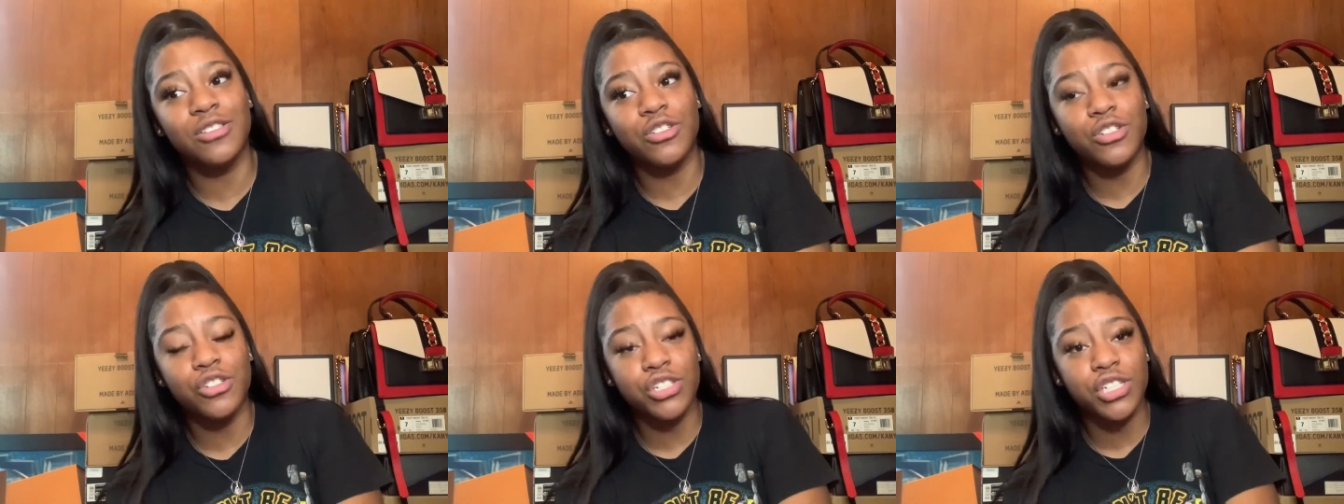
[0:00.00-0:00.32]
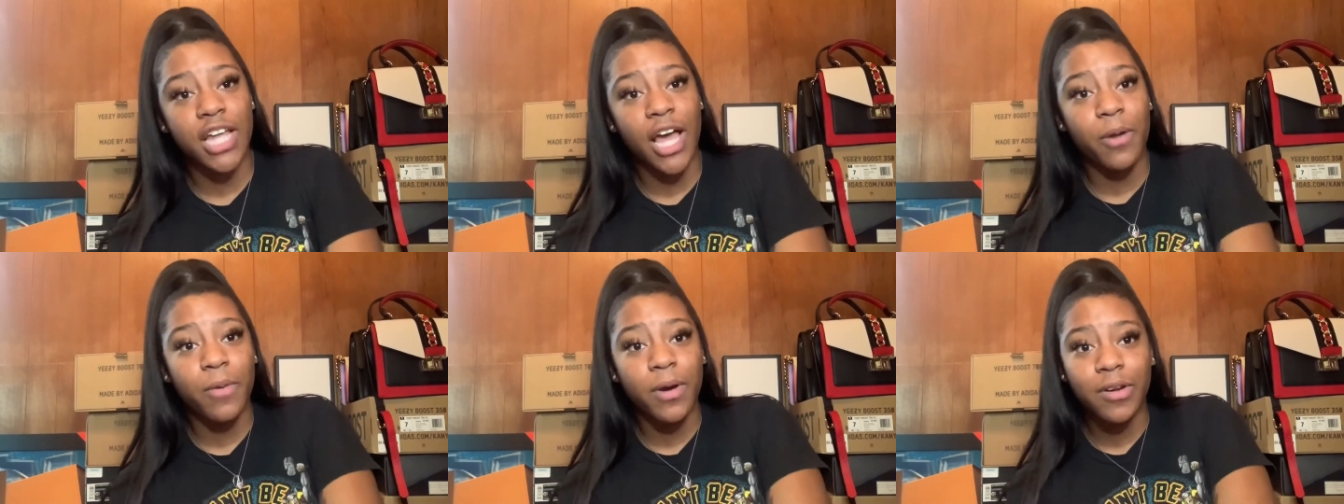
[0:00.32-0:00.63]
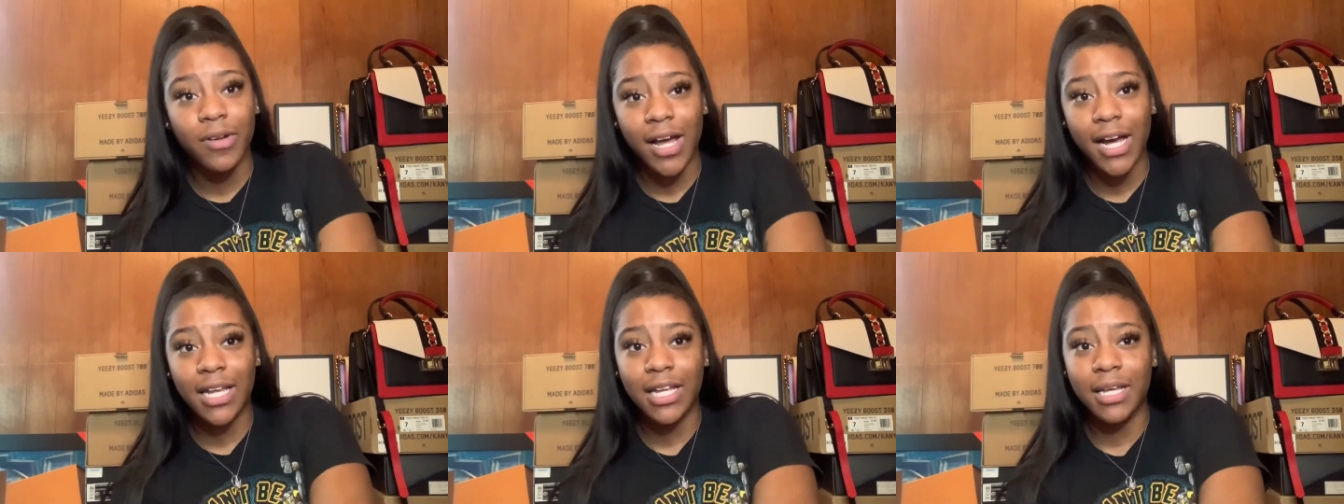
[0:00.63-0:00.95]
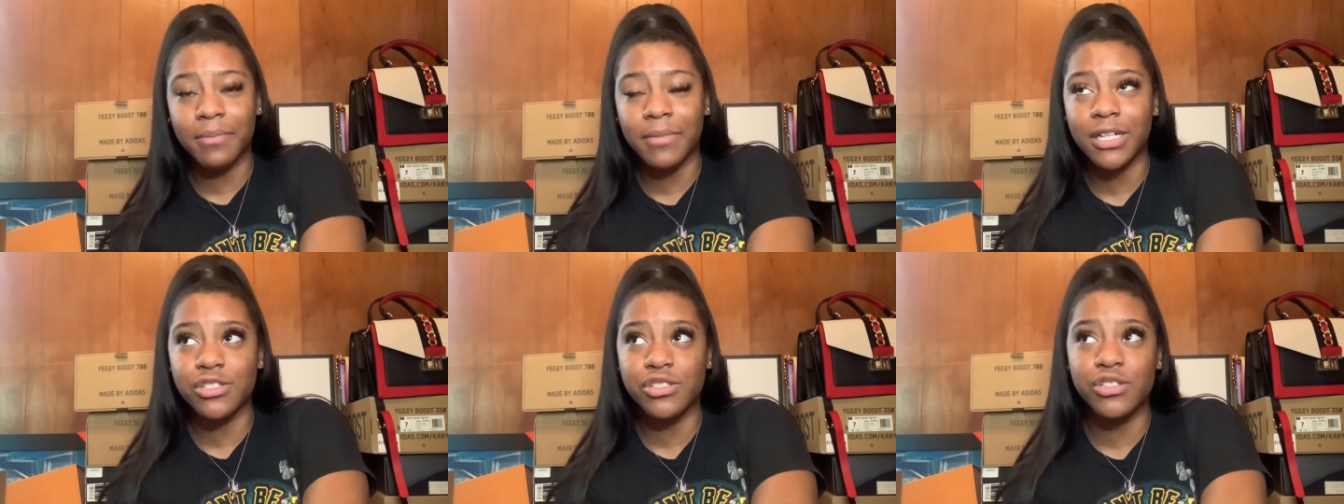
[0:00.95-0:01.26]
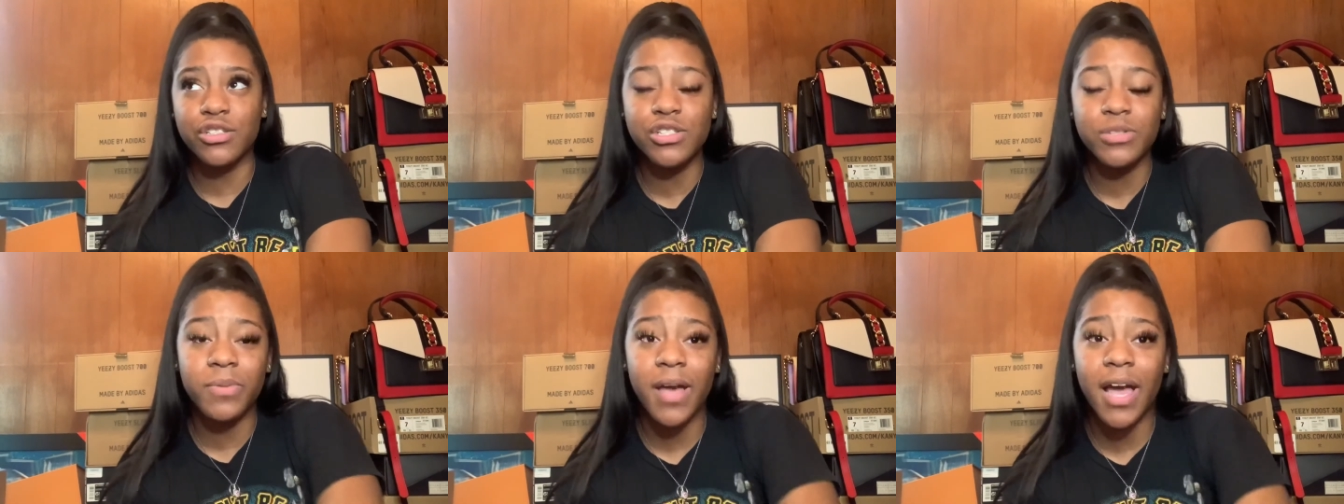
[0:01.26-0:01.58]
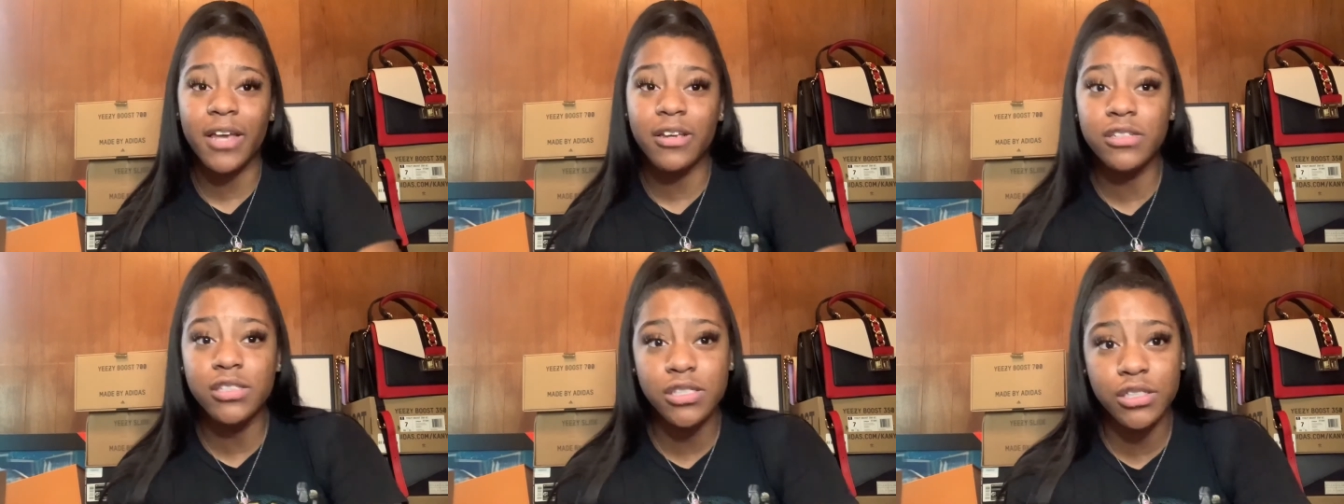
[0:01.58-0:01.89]
usually like what do I clean my shoes with? I
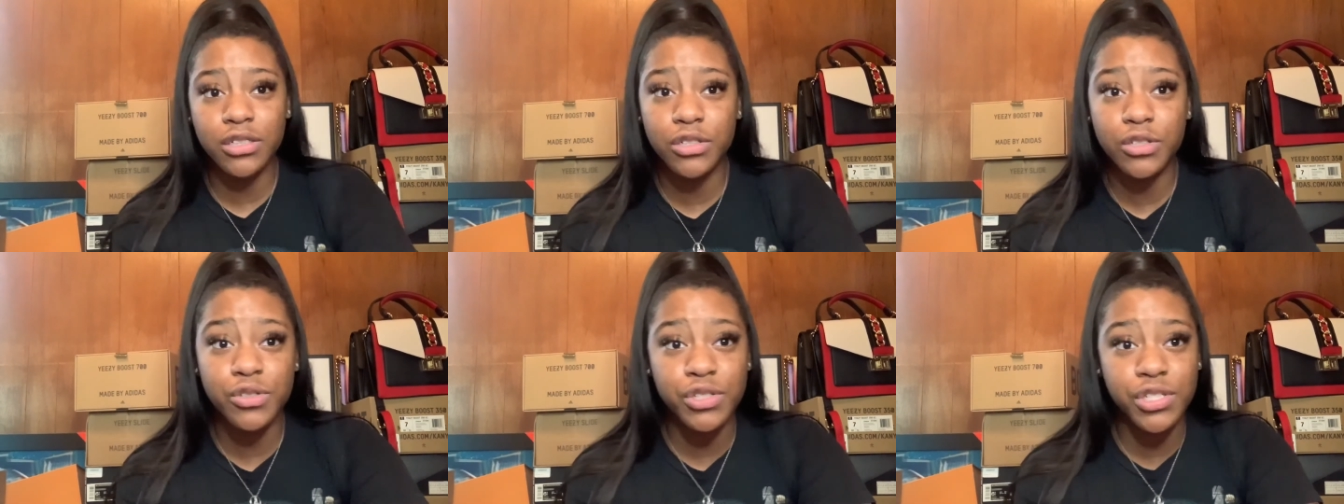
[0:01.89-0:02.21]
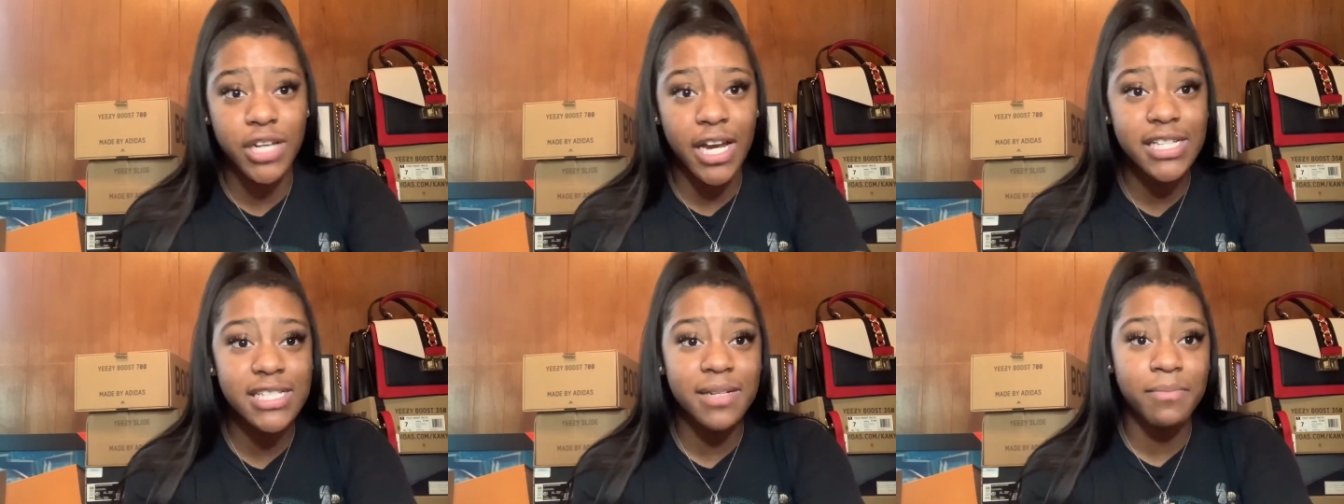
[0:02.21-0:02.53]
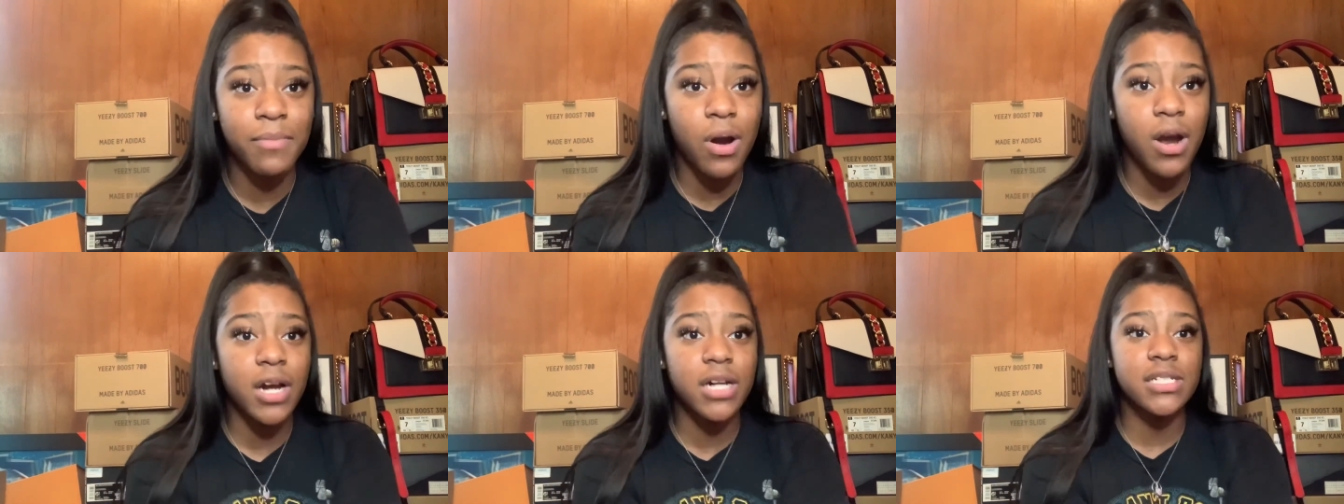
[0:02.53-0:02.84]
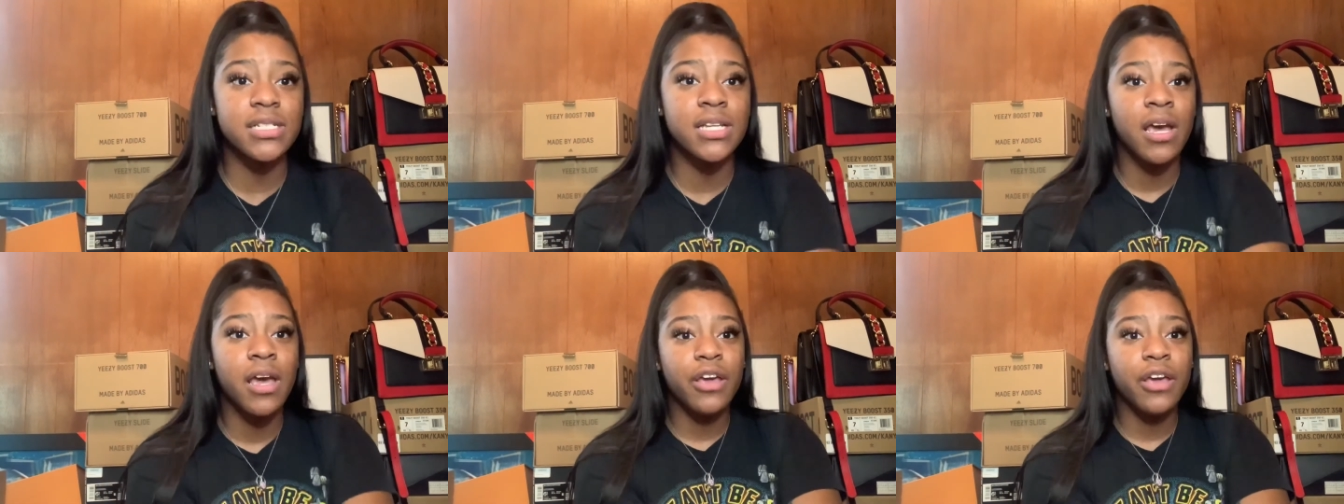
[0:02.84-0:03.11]
usually use Jason Markk.